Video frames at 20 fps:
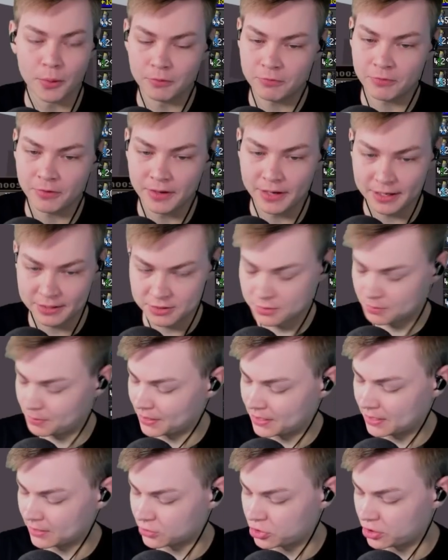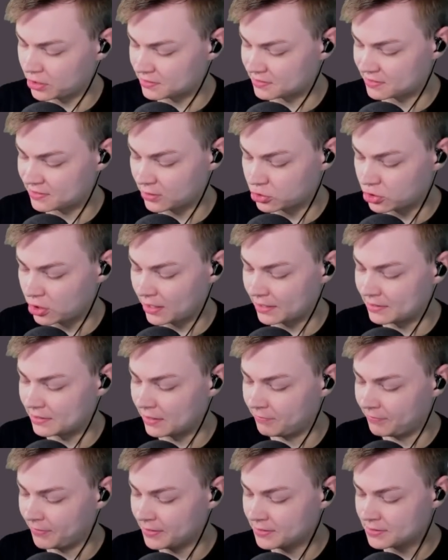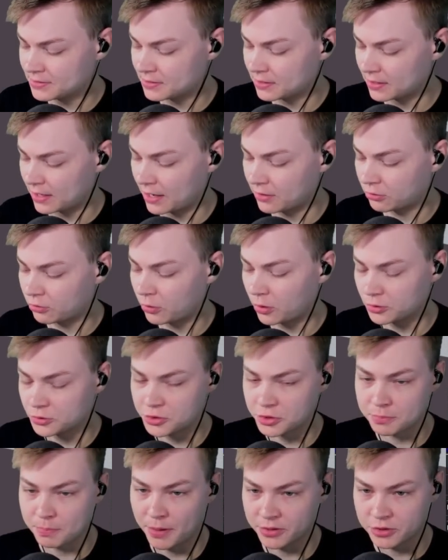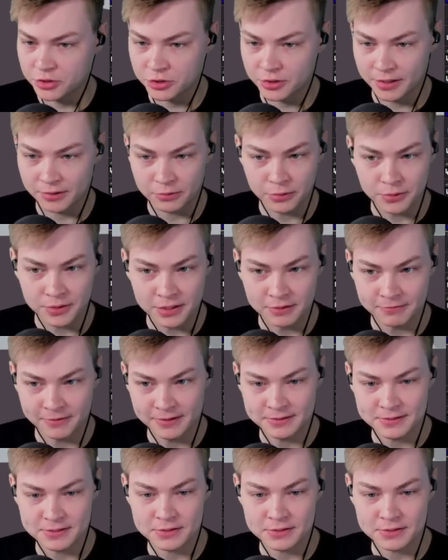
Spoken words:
for Nex because she has such high defense, and Thralls just punch straight through defense.